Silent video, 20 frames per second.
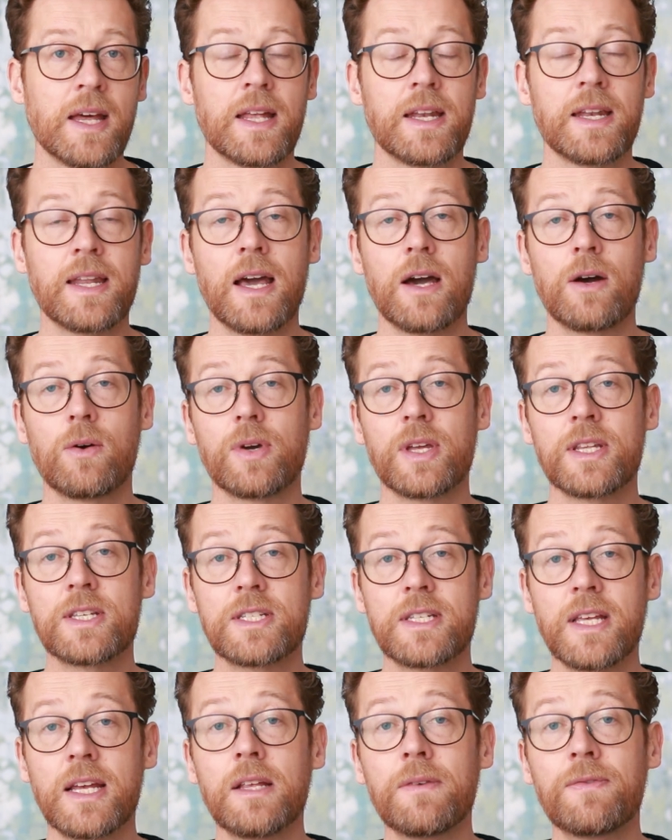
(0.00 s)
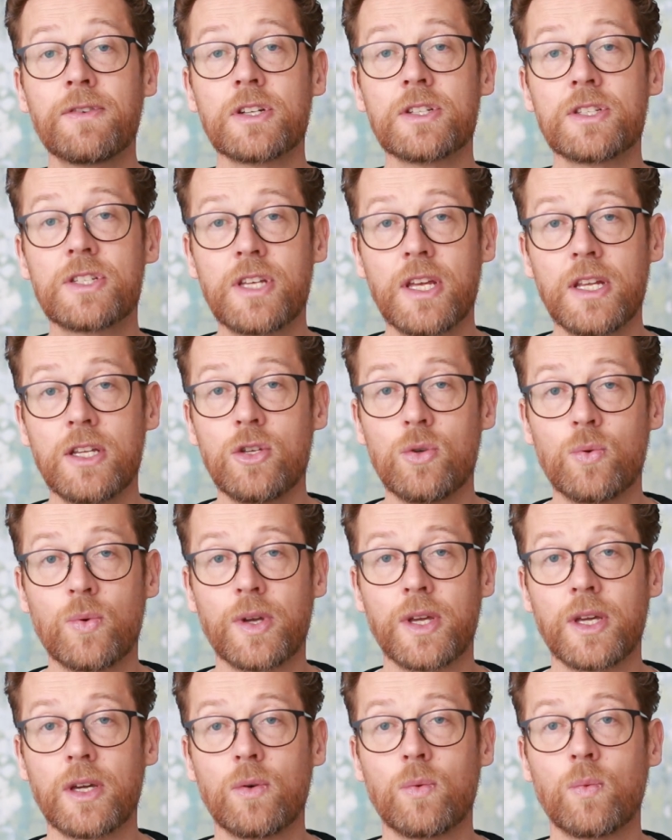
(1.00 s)
Now, instead of
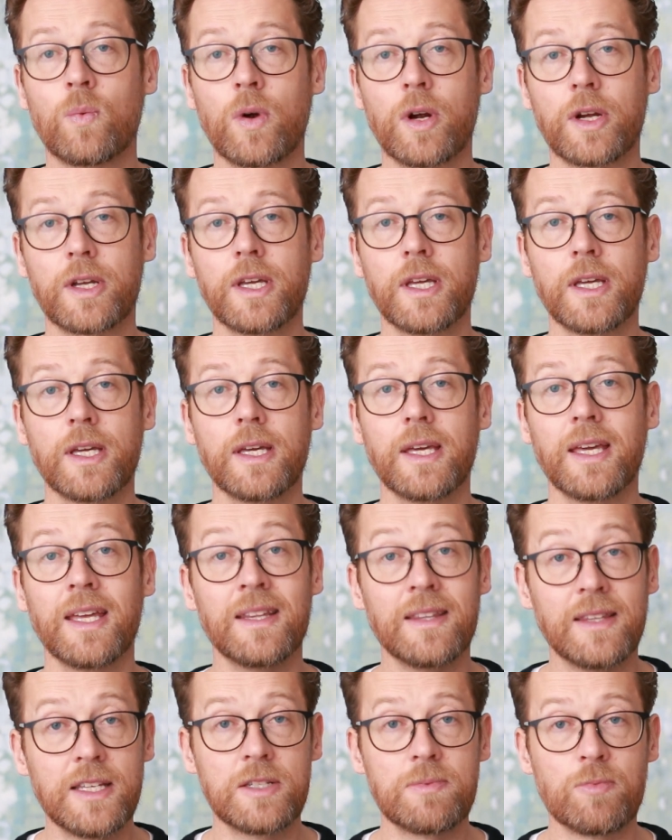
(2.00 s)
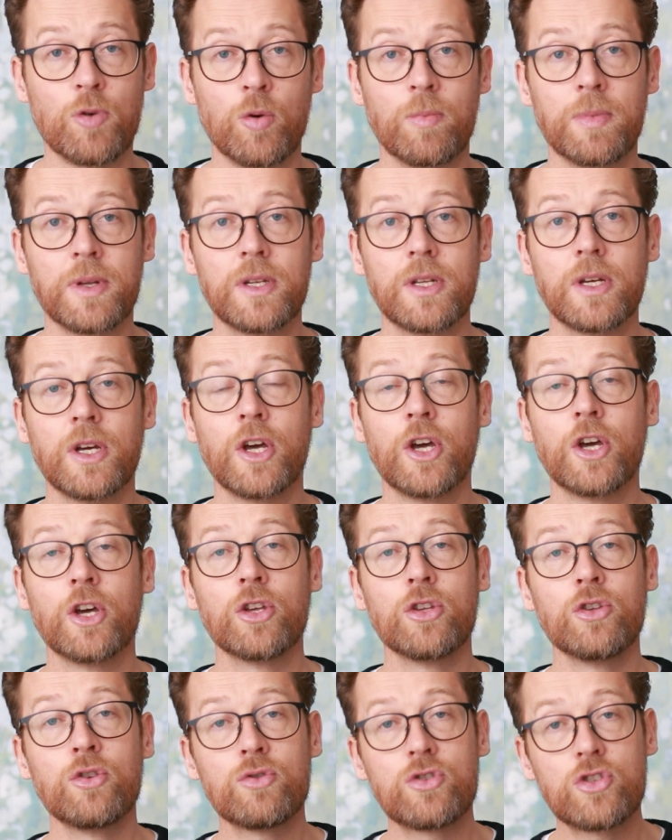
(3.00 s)
continuing working in this moment,
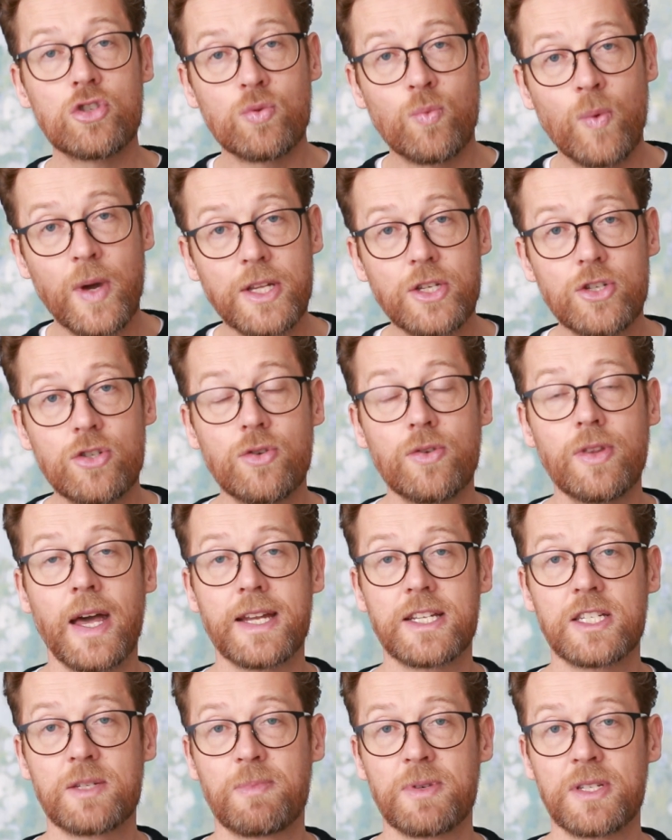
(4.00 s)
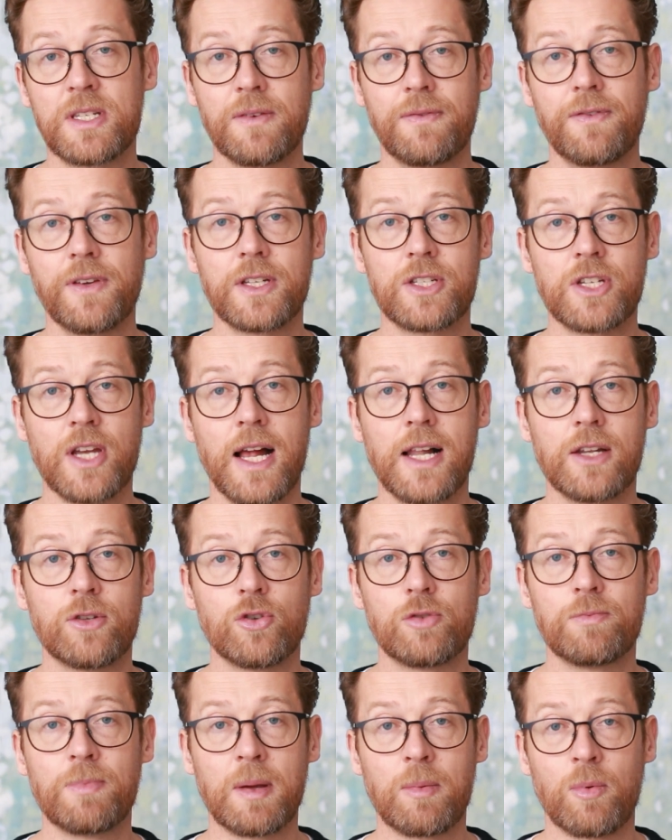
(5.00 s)
you switch to that specific
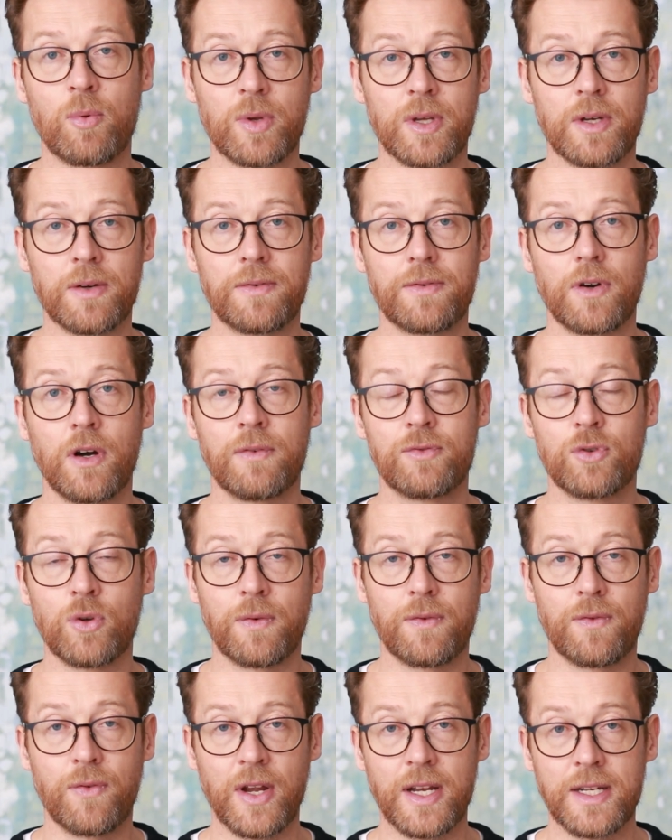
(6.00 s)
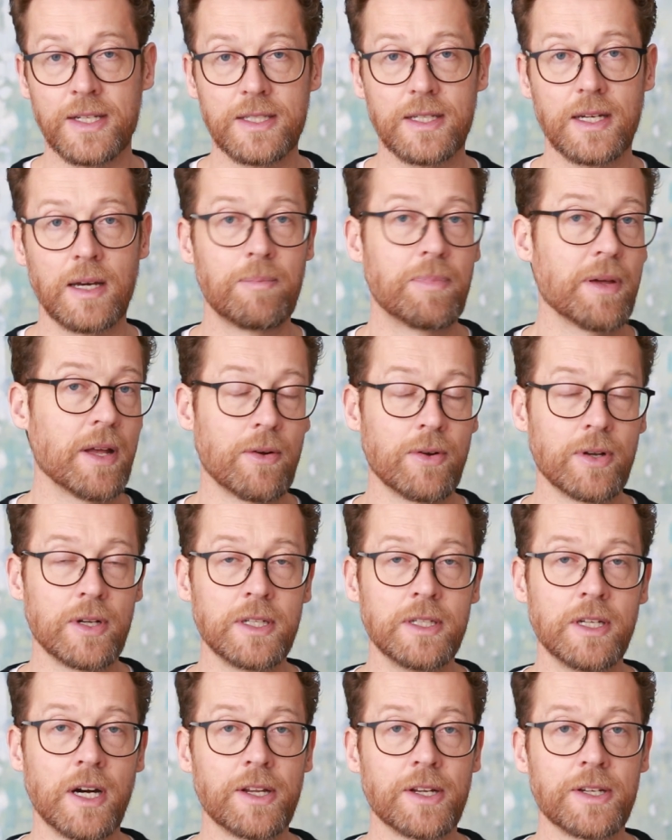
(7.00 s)
childhood memory of your friend apparently
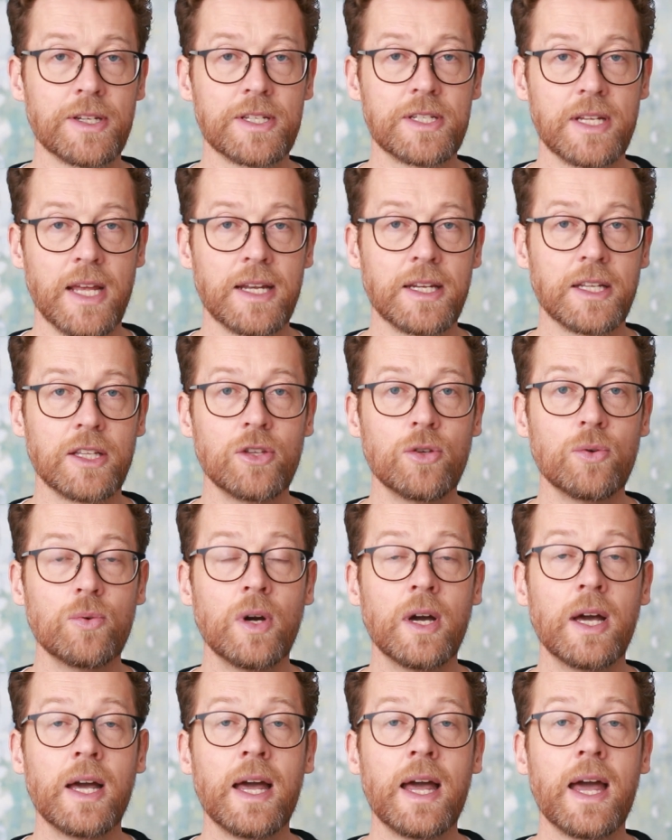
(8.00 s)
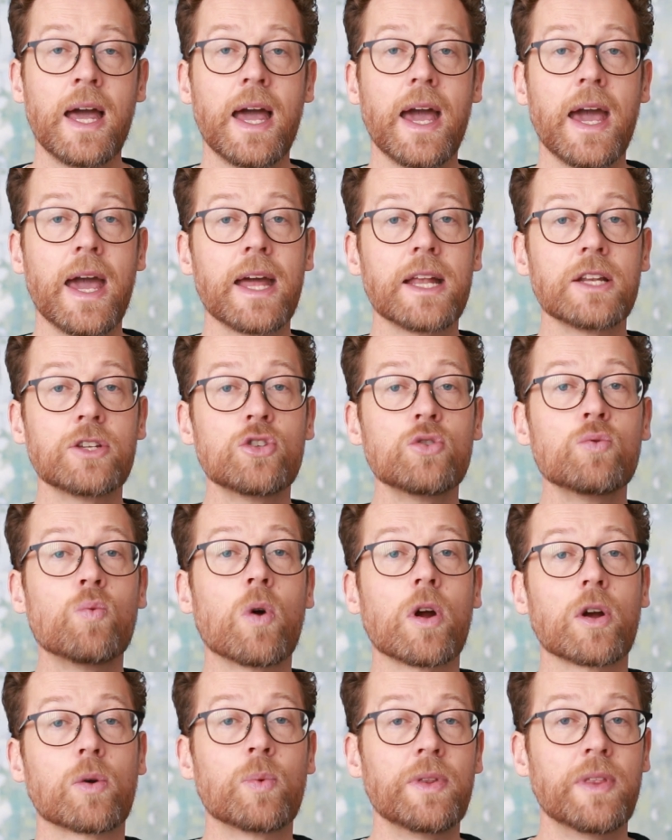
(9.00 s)
not understanding you, and you
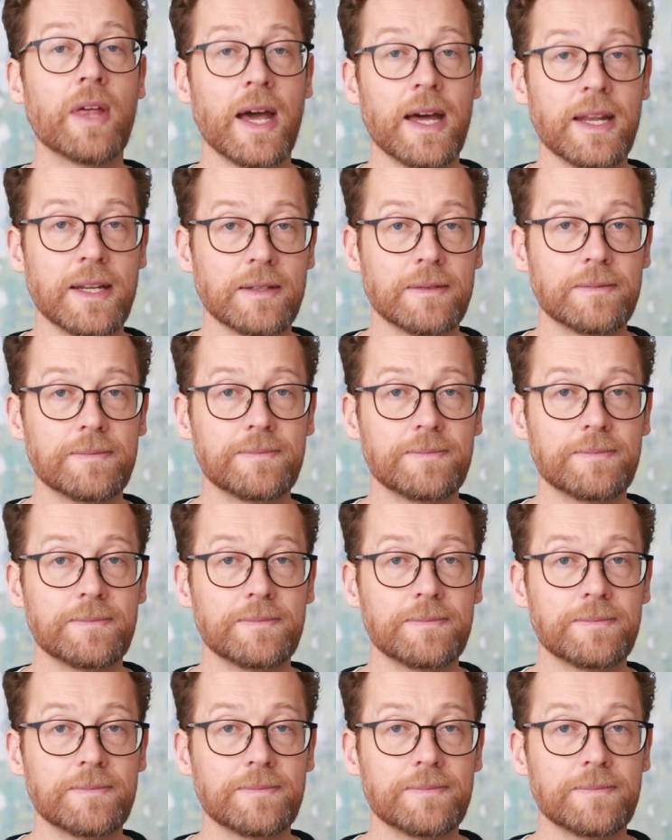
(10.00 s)
work with that.